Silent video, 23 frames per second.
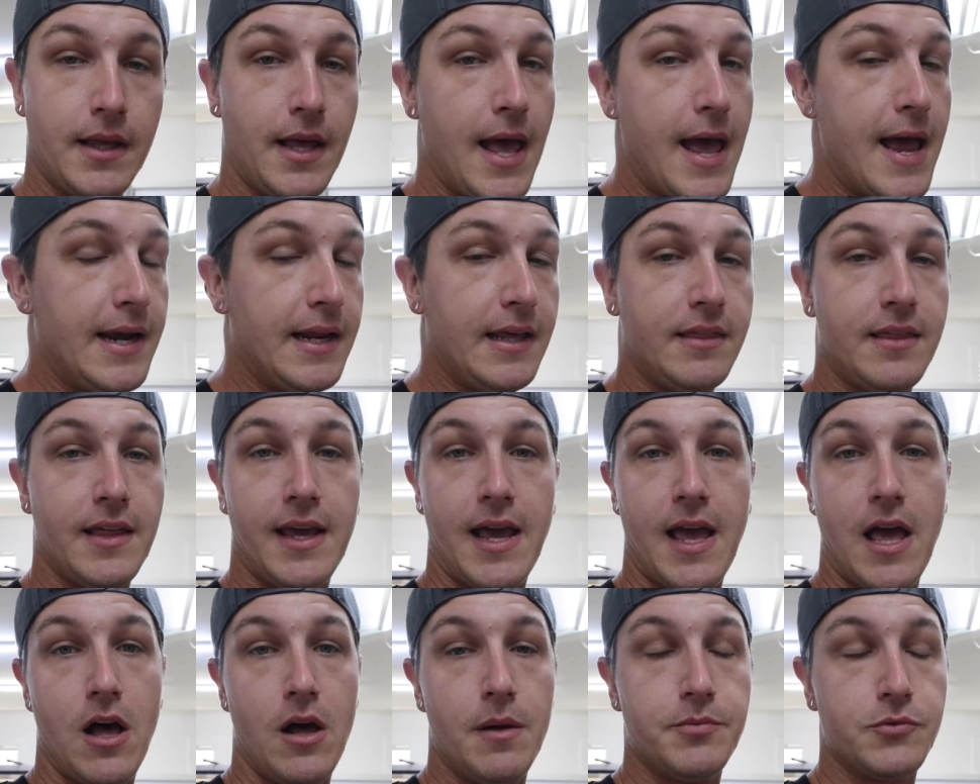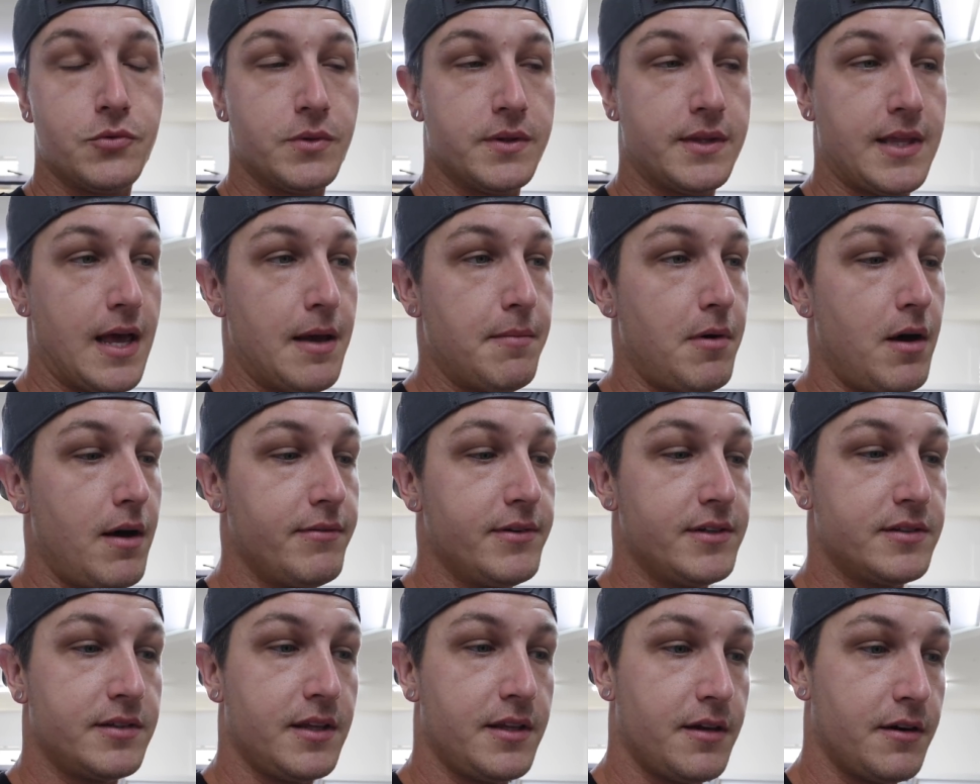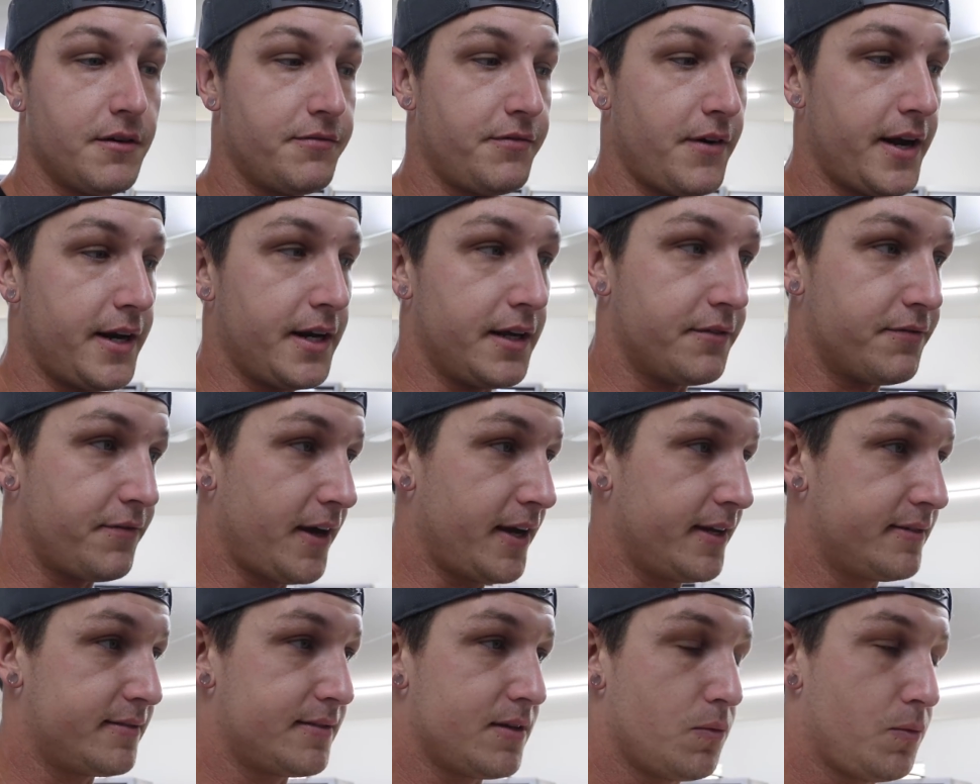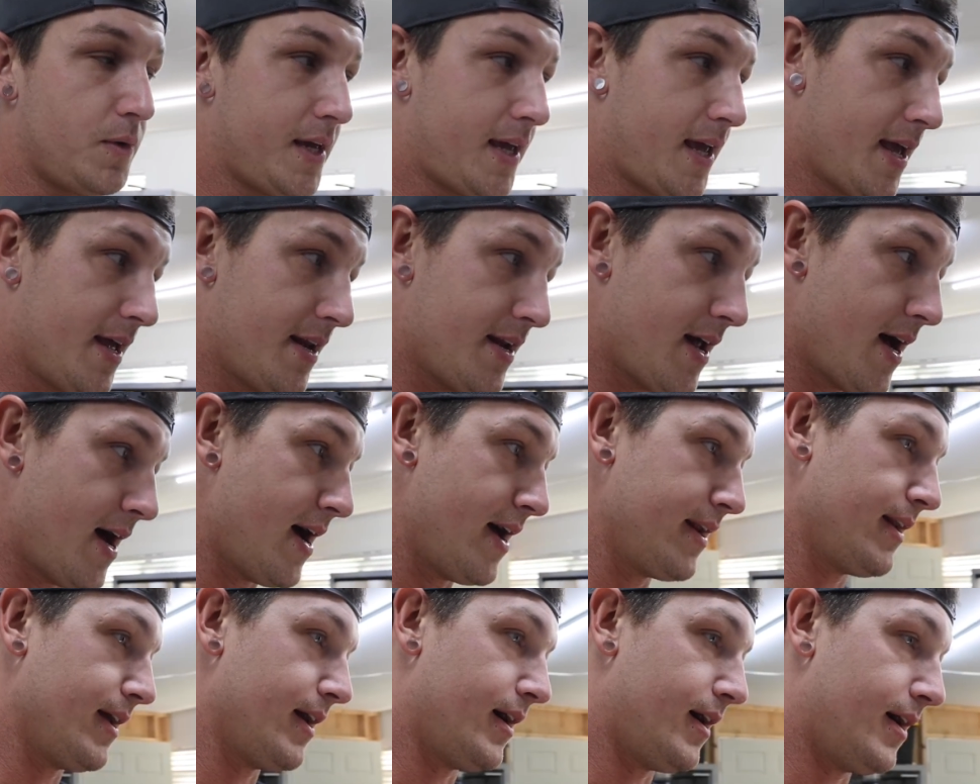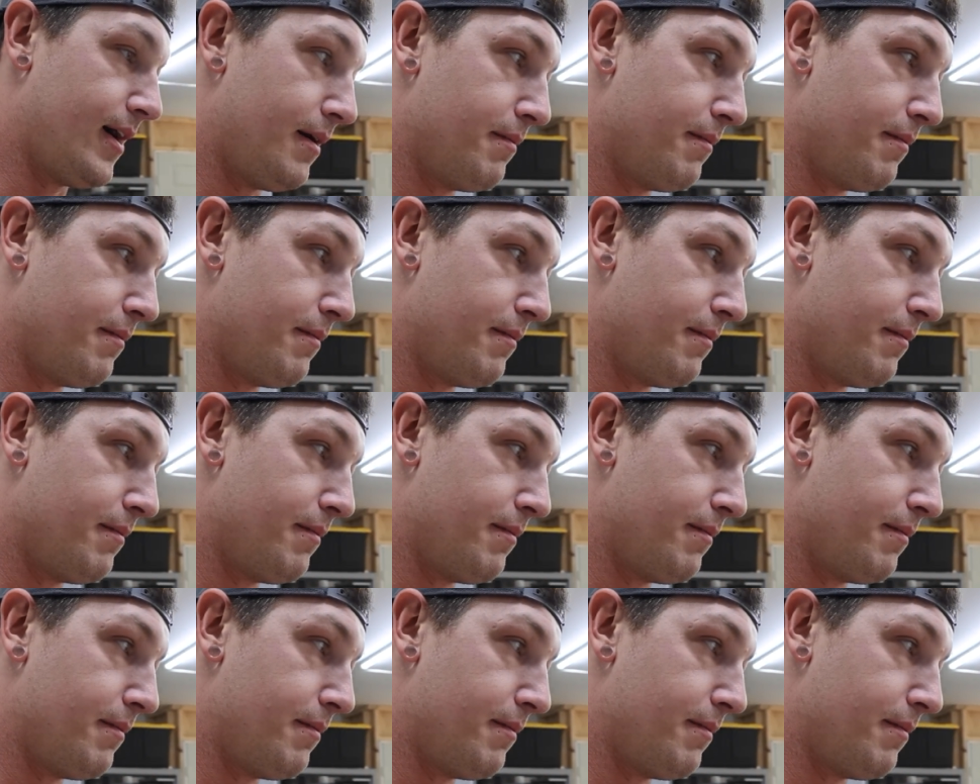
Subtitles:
Anything helps with them. Obviously, they're fighting fights that we cannot.